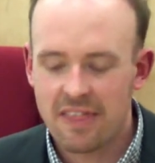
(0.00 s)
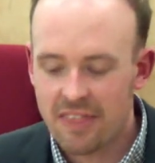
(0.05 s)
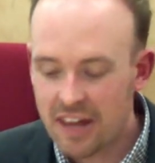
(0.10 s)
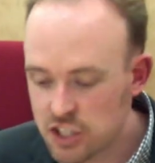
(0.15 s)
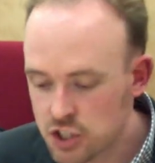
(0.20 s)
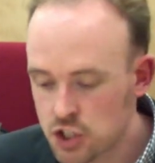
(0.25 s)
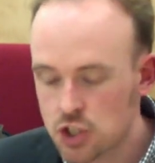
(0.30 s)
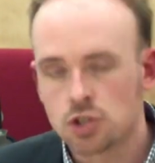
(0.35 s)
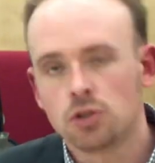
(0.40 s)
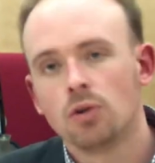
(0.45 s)

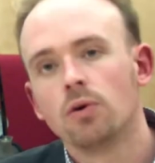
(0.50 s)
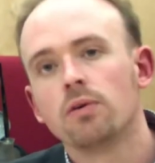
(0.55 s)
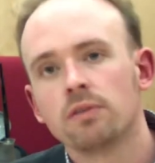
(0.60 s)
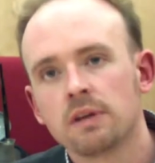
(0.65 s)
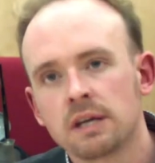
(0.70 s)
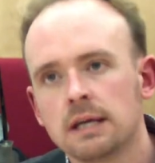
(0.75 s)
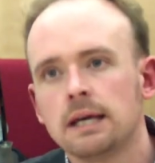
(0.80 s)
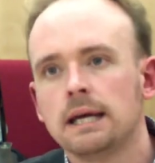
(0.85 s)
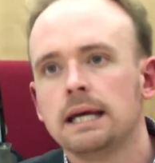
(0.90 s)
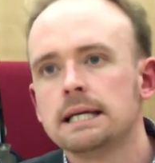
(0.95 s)
That's just
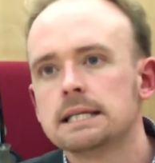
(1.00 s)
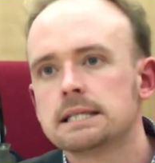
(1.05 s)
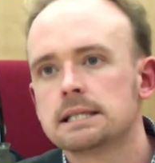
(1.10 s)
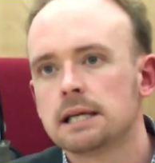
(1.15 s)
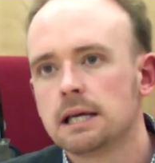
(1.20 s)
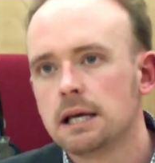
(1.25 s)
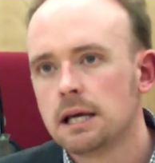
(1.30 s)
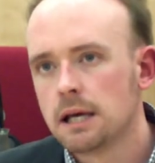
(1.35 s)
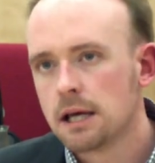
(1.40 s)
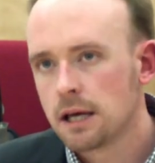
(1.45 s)
not the
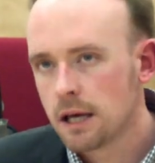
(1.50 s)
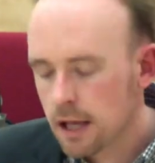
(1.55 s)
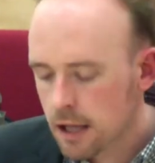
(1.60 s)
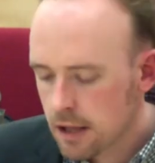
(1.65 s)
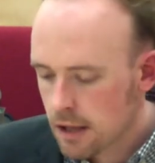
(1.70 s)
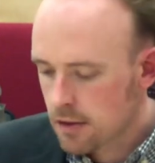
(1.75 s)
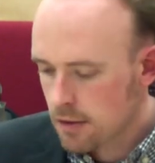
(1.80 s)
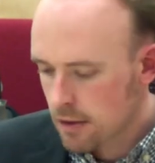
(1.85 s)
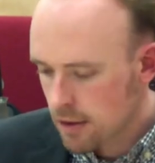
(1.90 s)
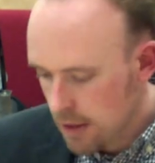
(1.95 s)
case.
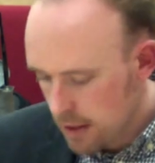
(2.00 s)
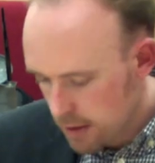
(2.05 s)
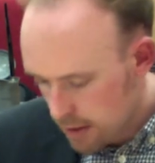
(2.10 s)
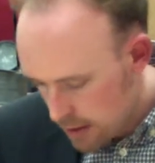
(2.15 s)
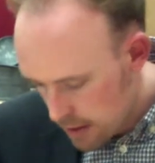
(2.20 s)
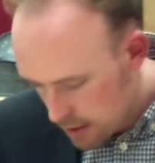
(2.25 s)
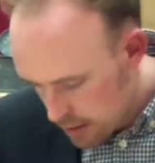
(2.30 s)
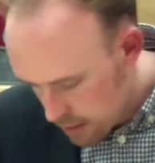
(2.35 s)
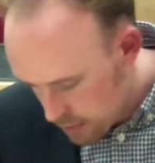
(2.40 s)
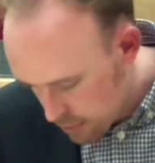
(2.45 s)

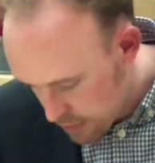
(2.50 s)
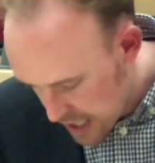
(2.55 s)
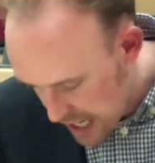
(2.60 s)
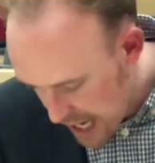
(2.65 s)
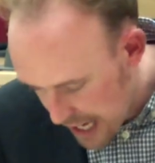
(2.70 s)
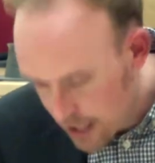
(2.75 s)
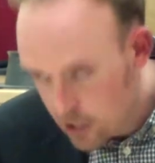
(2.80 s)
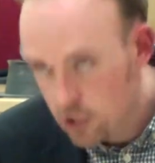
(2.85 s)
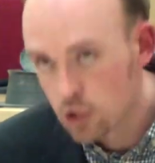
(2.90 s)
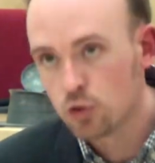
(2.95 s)

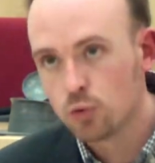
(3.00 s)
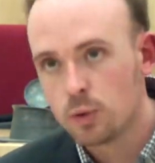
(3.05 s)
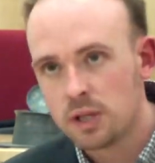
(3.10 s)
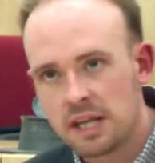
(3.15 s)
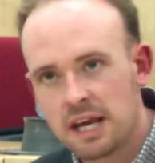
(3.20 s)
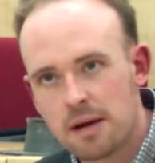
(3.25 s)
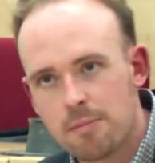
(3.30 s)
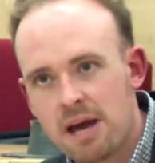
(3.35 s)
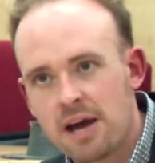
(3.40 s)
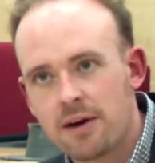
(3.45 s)
The Anglo
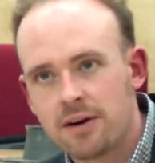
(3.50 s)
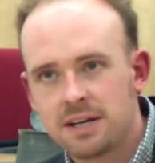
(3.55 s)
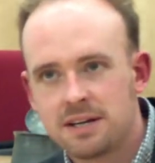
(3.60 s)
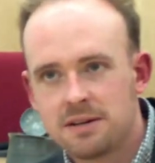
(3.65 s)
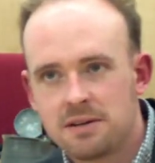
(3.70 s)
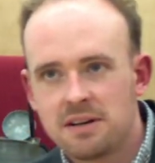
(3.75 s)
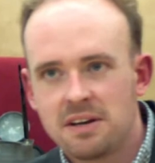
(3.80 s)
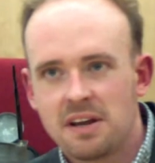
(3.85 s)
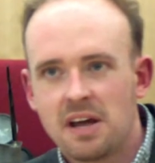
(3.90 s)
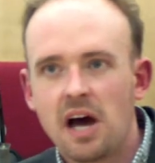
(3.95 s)
and the
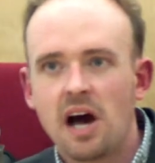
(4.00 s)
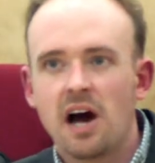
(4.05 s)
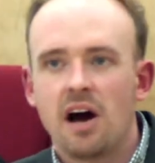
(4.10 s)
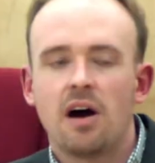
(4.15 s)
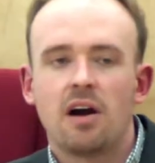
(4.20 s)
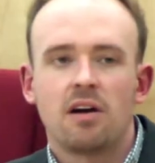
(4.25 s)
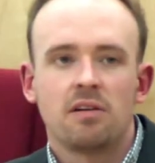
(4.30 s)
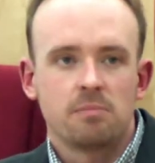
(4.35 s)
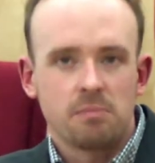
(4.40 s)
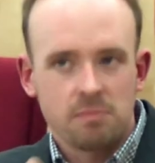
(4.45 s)
American
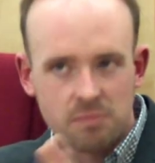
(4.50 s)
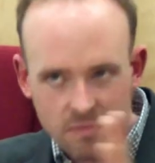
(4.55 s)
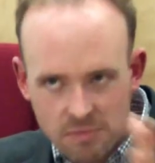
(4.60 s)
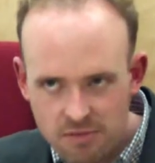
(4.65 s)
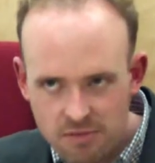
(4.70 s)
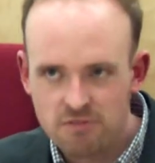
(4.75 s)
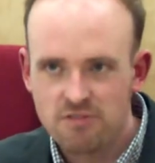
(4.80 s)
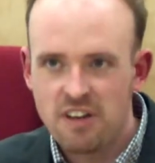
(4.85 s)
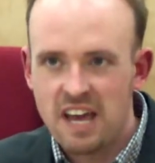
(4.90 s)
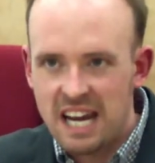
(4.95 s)
are
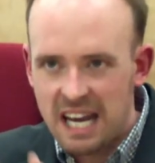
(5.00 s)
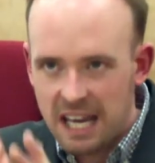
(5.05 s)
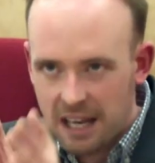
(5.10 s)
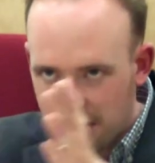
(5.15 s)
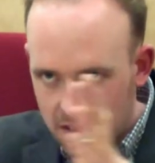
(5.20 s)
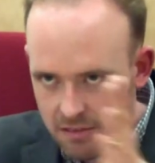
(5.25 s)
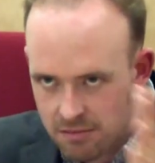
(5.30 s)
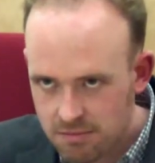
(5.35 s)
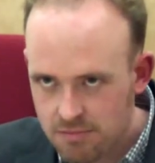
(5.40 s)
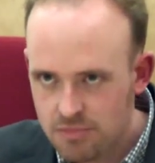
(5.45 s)

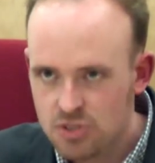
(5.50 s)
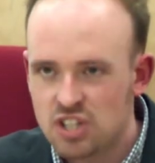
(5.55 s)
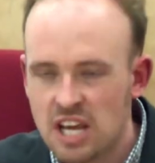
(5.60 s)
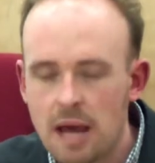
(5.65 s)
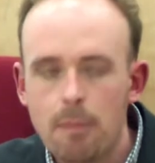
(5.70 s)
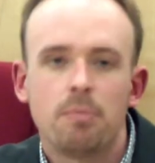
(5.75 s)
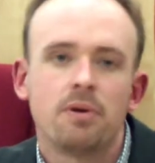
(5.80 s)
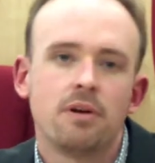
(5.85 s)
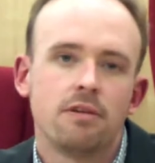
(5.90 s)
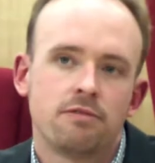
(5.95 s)
very
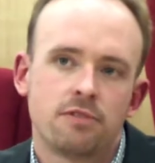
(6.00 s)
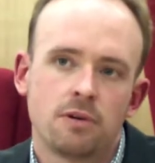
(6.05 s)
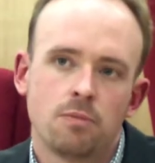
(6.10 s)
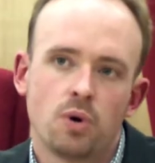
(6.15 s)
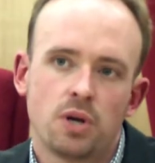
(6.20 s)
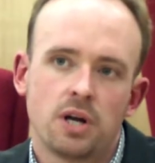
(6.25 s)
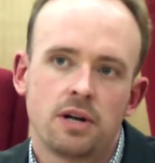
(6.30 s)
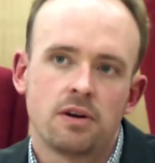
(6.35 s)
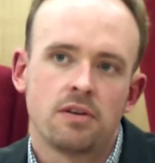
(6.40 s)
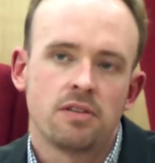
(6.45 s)
separate
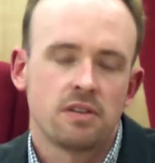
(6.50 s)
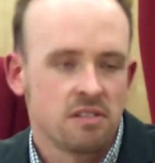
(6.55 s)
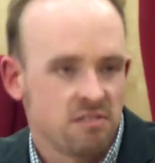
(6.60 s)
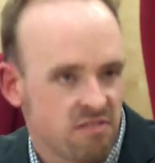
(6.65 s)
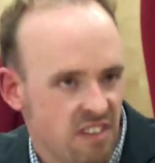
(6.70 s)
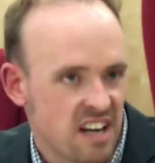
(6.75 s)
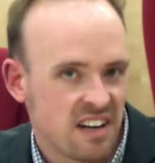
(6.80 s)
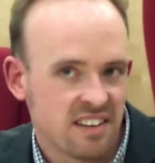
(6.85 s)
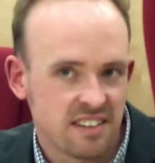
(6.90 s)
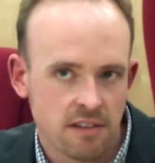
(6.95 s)
from one another
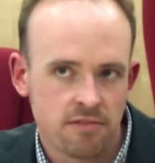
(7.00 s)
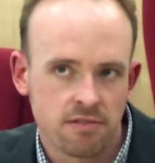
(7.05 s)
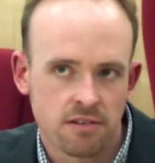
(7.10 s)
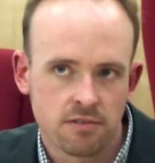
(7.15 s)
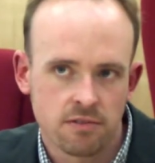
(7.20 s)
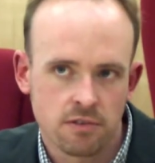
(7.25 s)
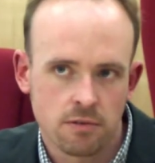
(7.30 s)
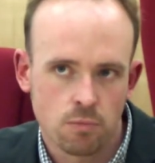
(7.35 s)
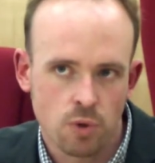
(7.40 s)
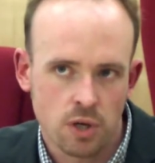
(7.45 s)
and very
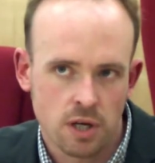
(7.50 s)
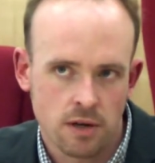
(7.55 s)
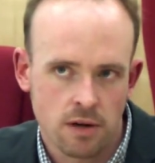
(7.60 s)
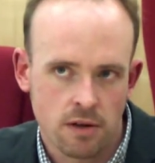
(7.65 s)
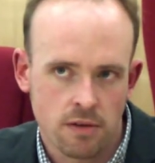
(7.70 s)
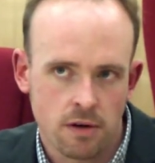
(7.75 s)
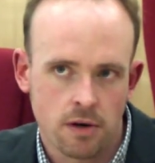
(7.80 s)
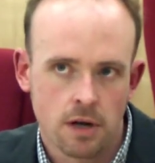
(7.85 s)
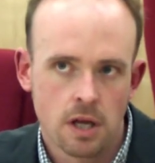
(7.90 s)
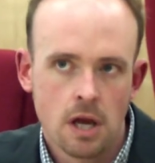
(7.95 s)
different from one
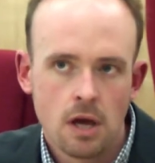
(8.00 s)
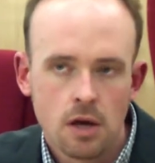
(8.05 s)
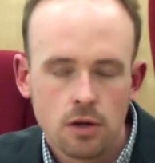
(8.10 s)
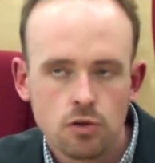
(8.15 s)
another.